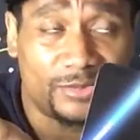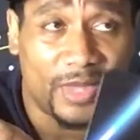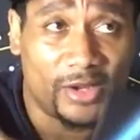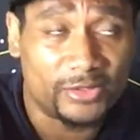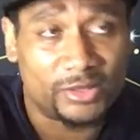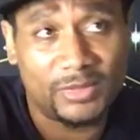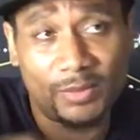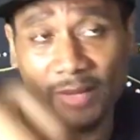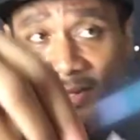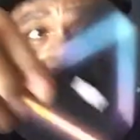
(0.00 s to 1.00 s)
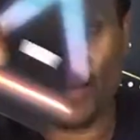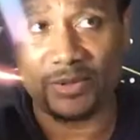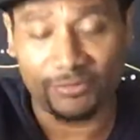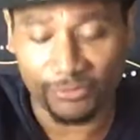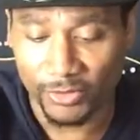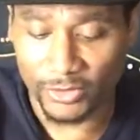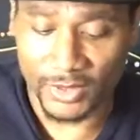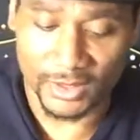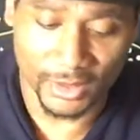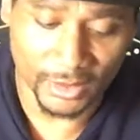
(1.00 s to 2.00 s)
May or something might be happening for you
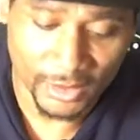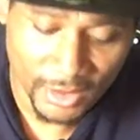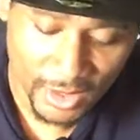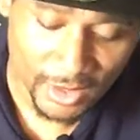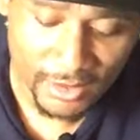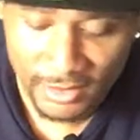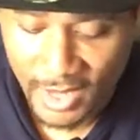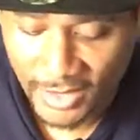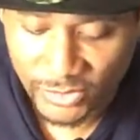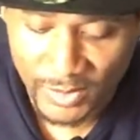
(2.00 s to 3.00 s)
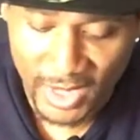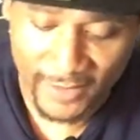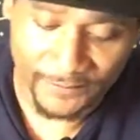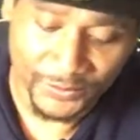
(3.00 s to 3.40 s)
in the next May.